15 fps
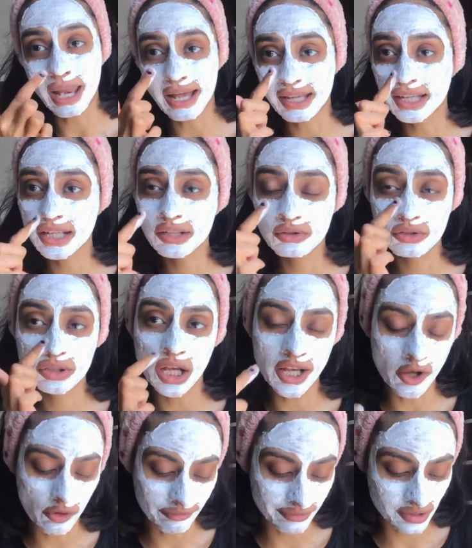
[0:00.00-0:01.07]
blackheads.
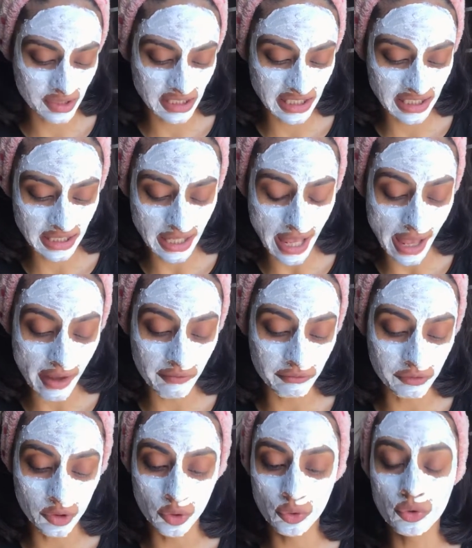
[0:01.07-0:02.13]
I obviously have
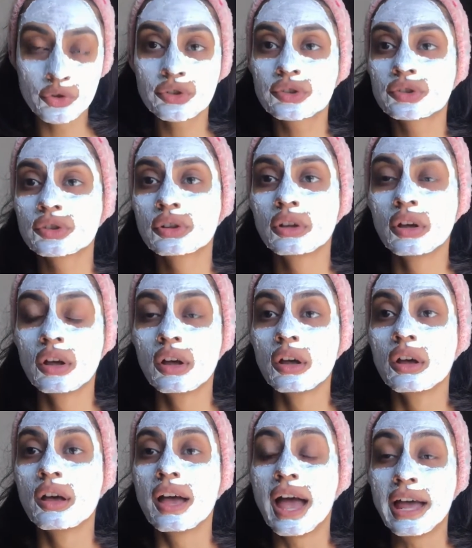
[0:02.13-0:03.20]
nose
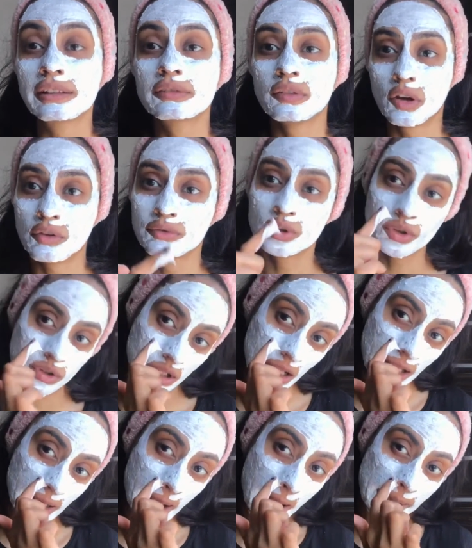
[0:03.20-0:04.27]
as one of those
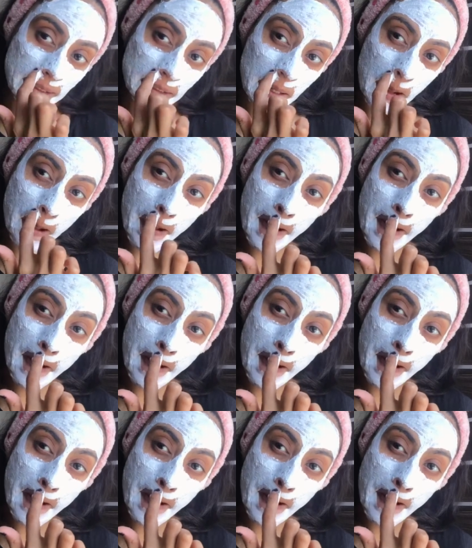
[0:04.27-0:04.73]
areas.